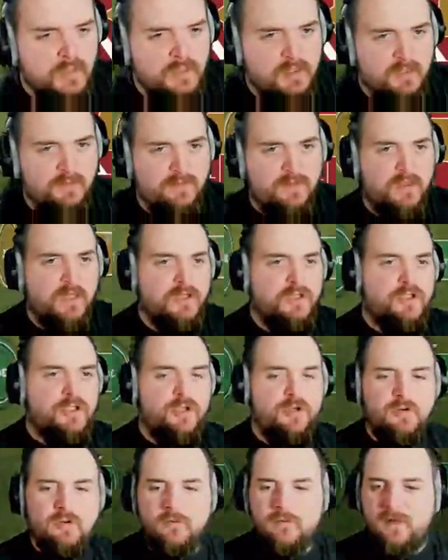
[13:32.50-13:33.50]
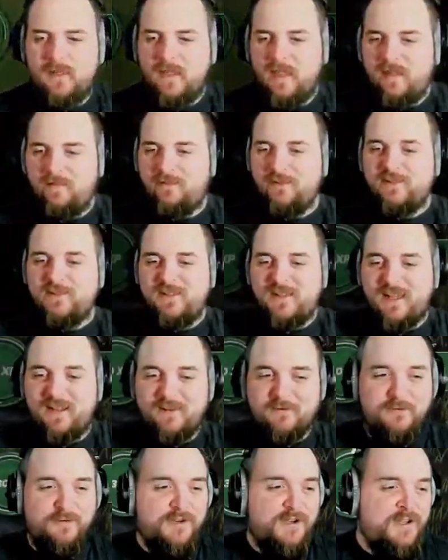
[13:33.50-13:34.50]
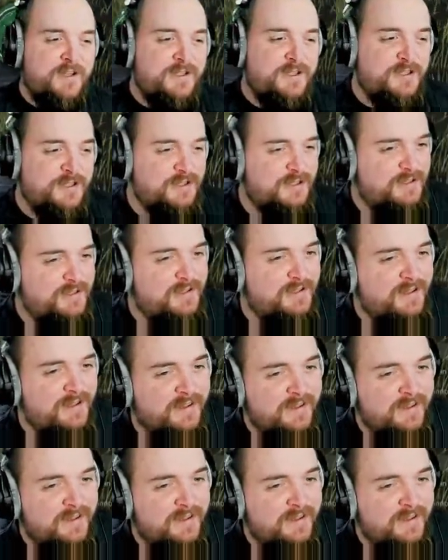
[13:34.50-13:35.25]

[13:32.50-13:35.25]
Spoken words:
Giving that shooter McGavin celebration.